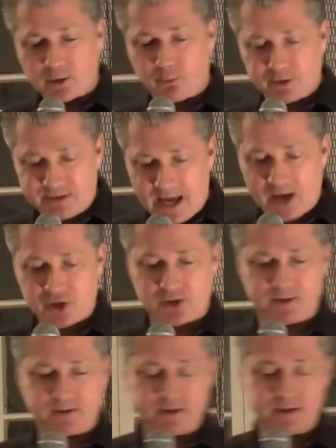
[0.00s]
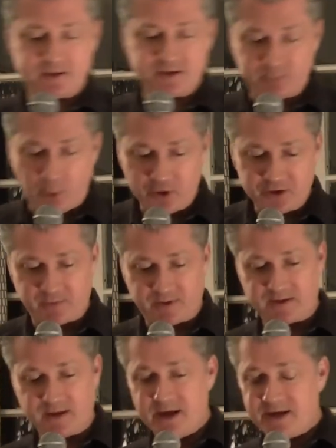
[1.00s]
Protection
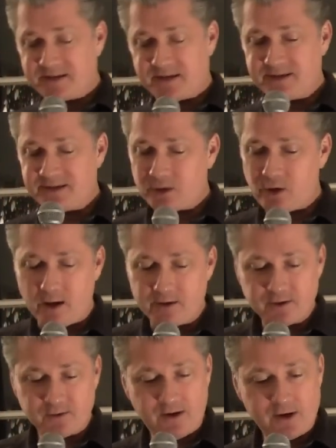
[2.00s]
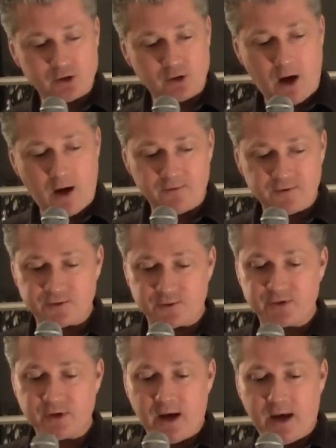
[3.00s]
spokesman says that conservation
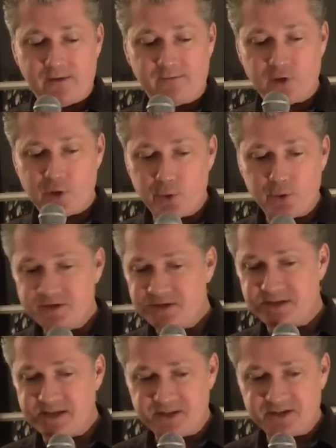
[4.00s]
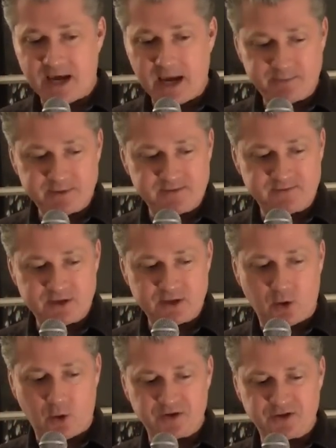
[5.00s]
officers have used these types of
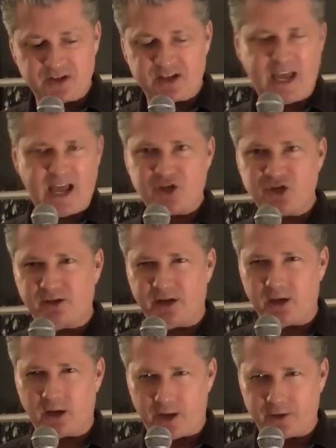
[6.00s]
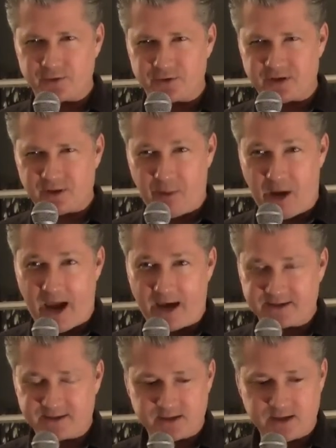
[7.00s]
decoys to catch illegal hunters in the
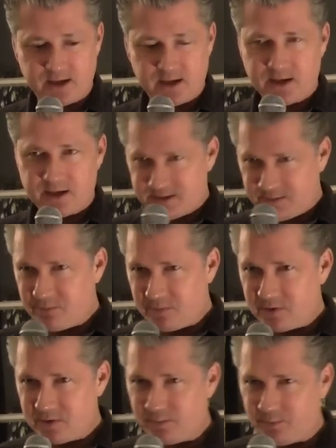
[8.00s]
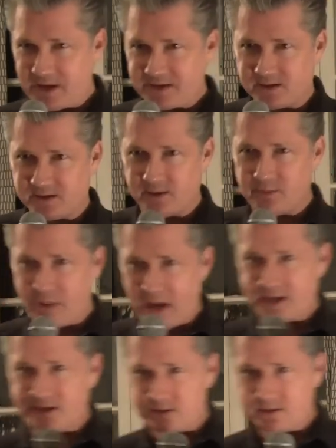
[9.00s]
past. It's basically
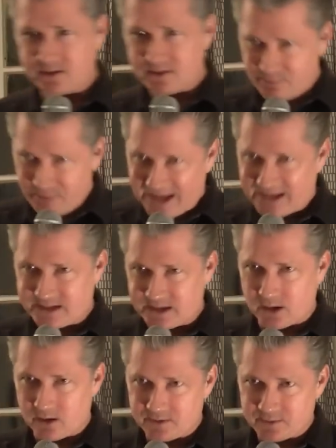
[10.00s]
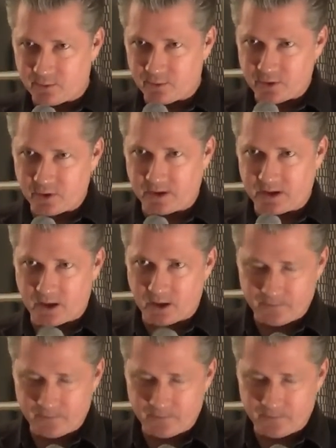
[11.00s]
bait deer is what we're doing here.